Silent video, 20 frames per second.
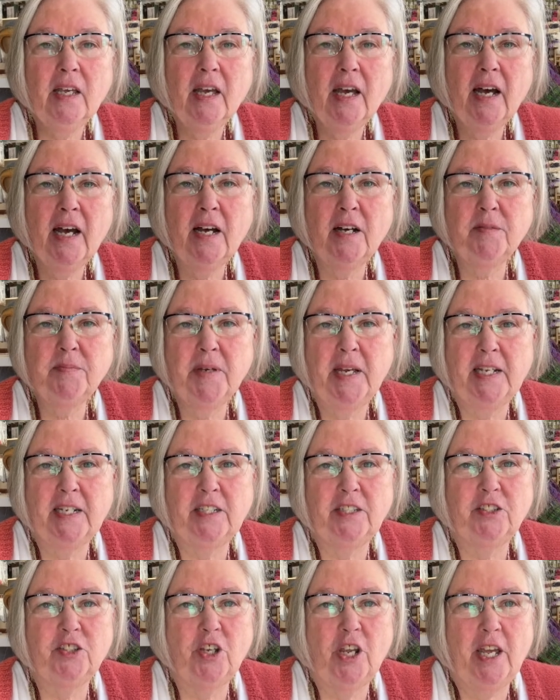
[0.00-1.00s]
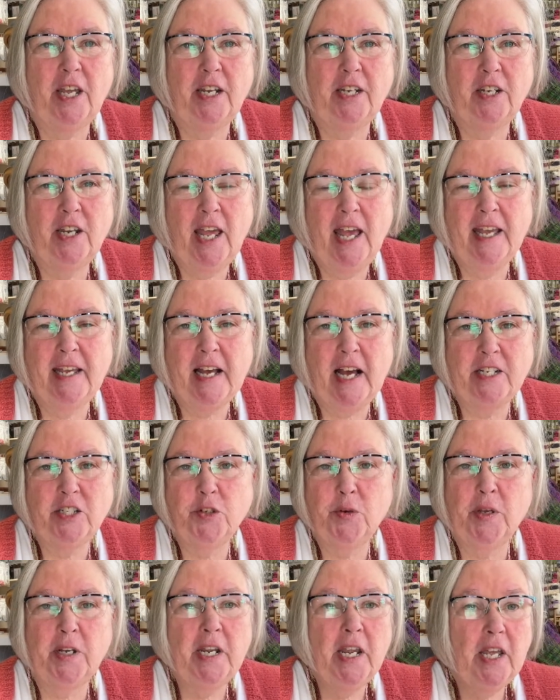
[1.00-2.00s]
and hang on
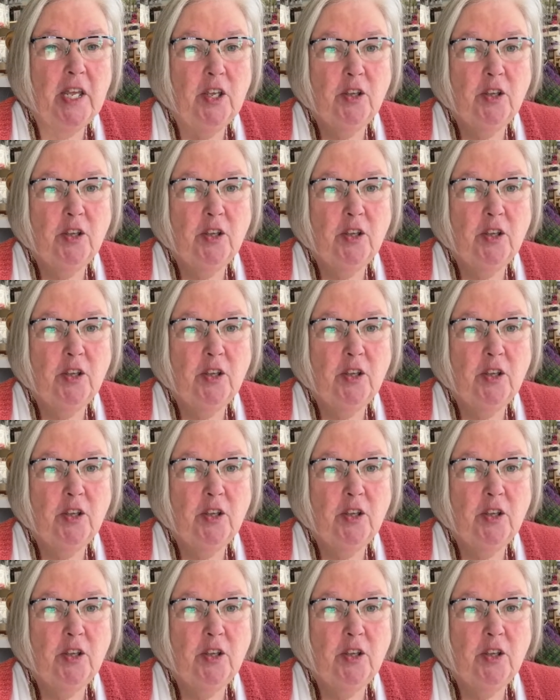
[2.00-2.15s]
to it.